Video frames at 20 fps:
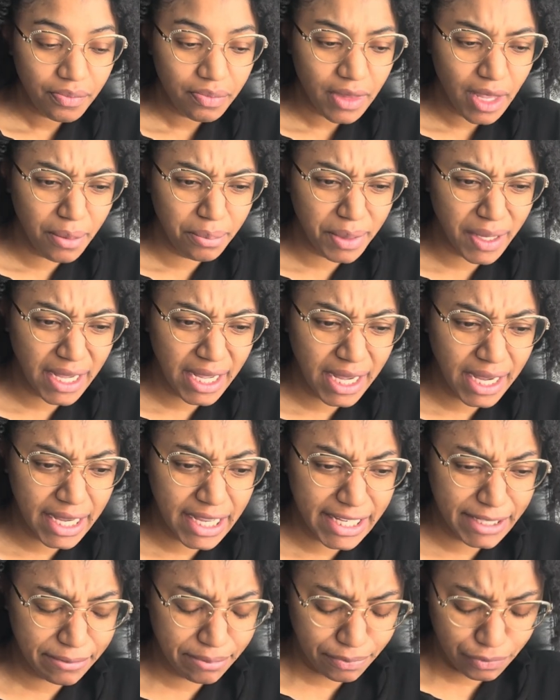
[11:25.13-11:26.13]
But
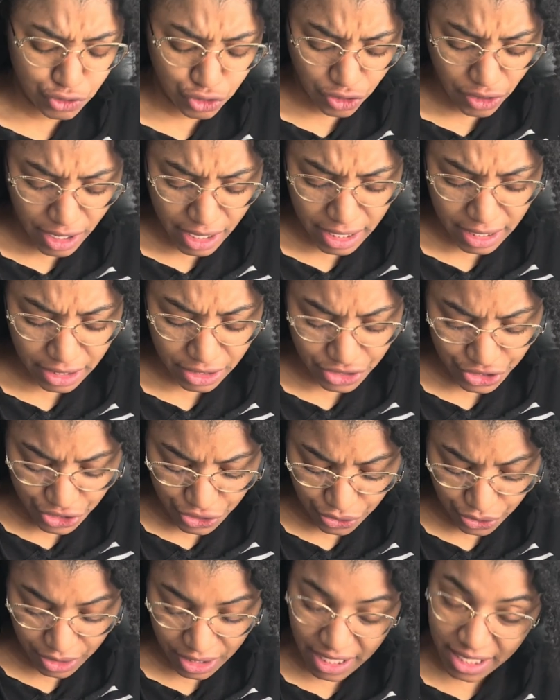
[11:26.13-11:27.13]
I'm trying
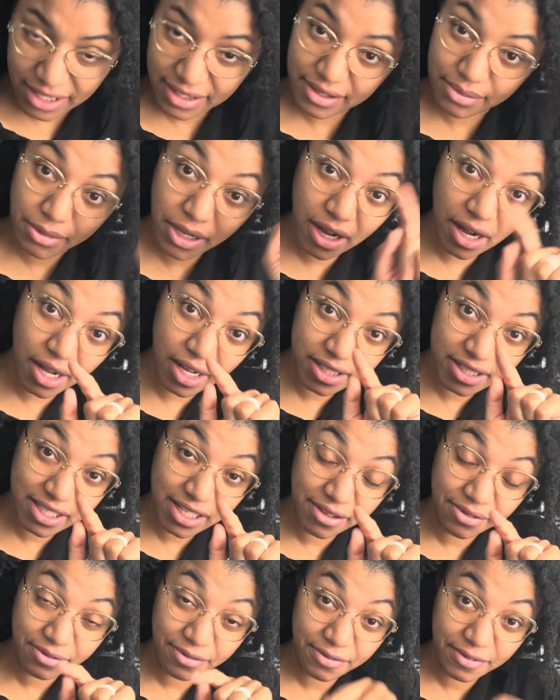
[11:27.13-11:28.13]
to get some
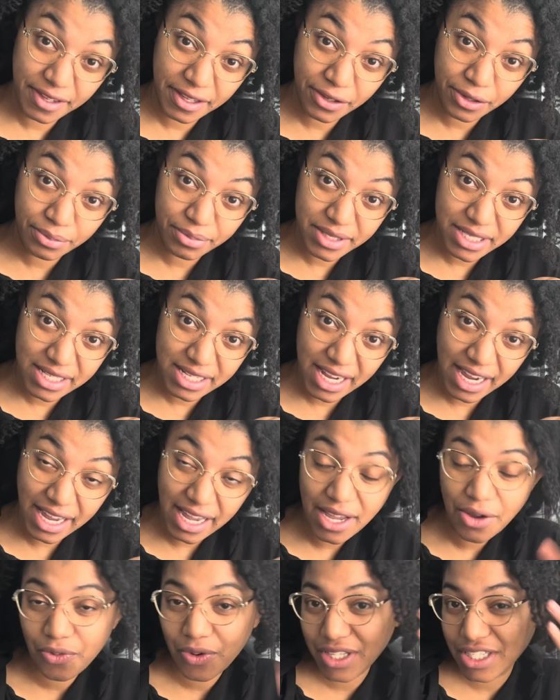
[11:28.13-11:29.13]
content filmed today,
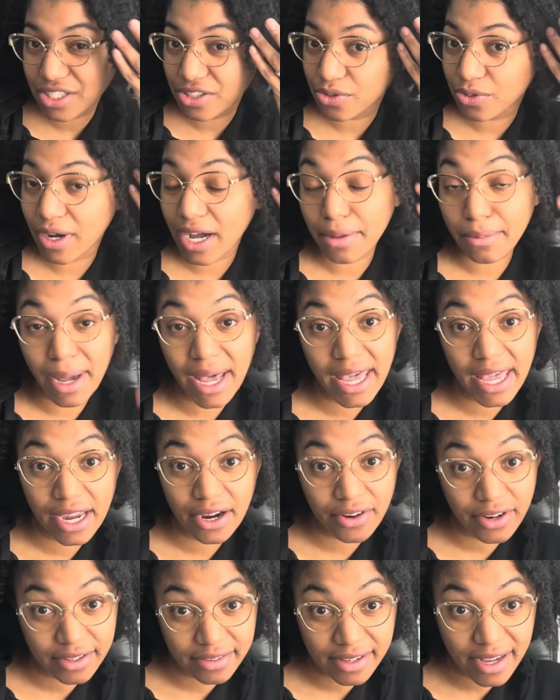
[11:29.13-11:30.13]
which is why my
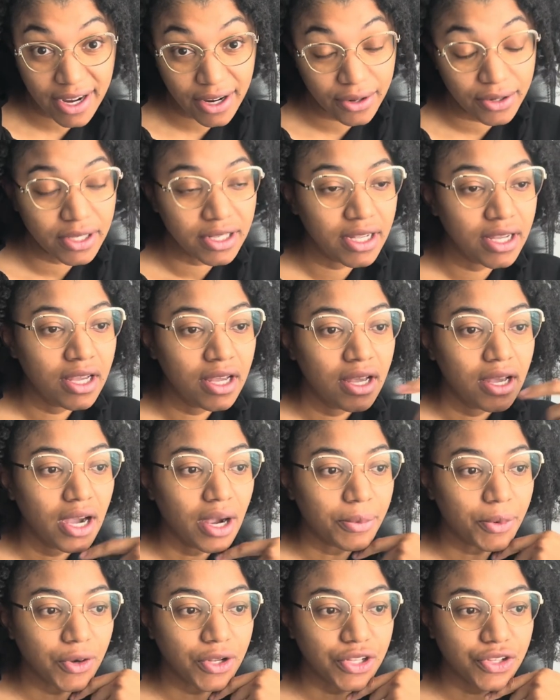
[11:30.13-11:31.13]
hair is out.
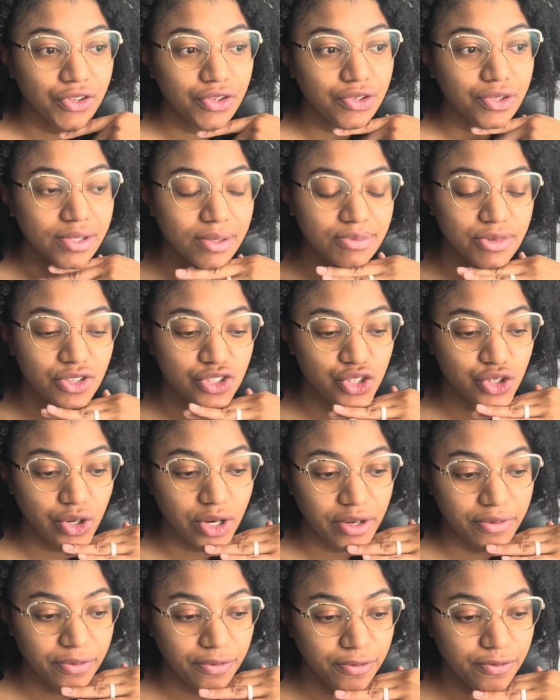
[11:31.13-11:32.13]
I'm going to do some
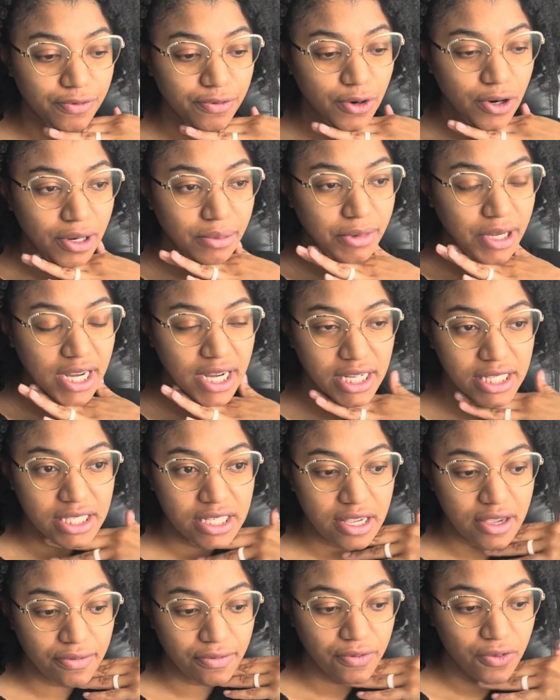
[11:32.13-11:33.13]
short form
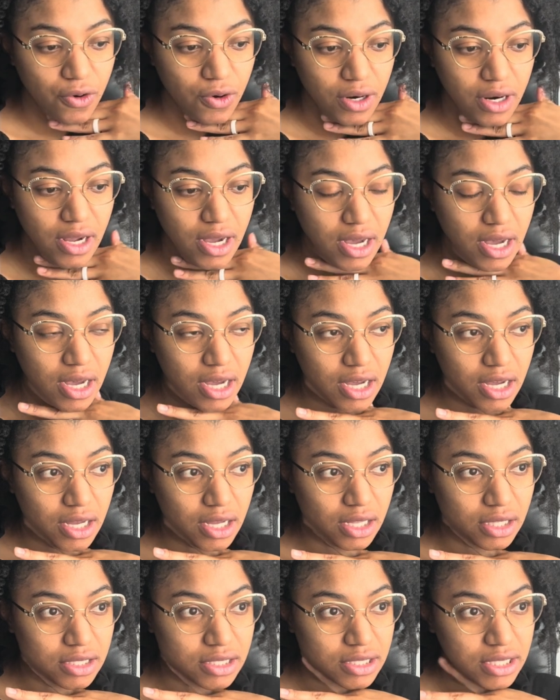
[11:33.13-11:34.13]
content for
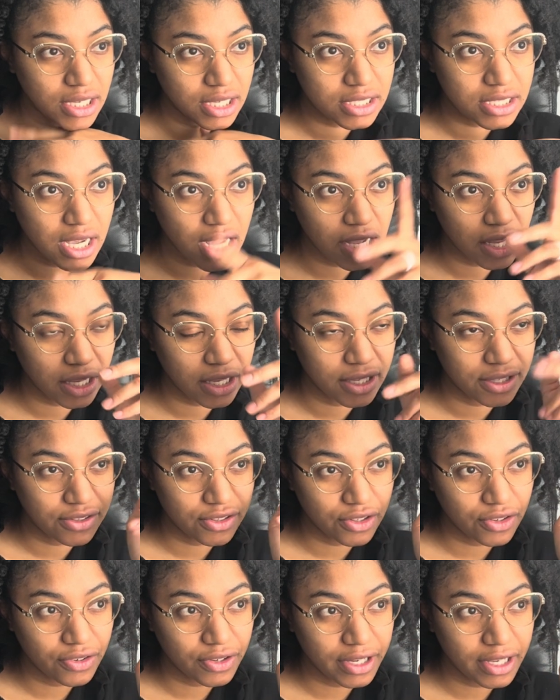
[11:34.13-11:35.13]
TikTok,
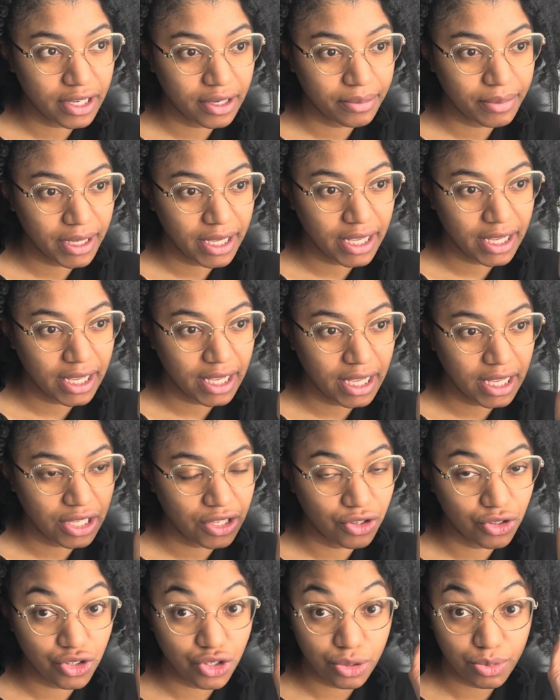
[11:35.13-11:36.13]
Instagram, and
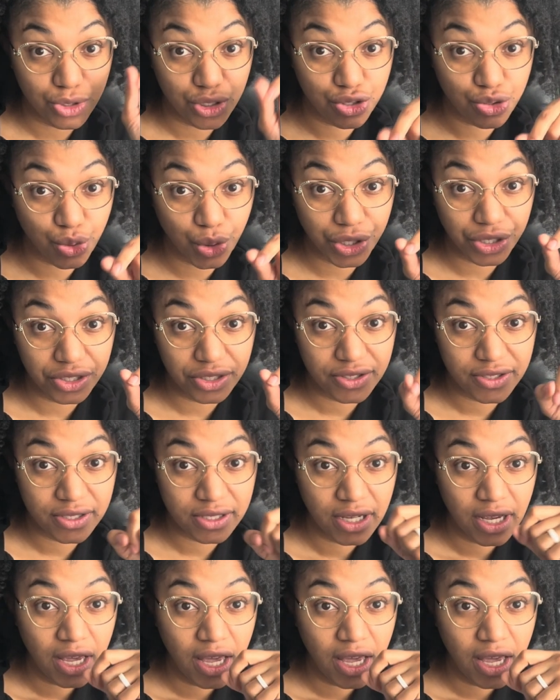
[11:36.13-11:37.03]
YouTube Shorts.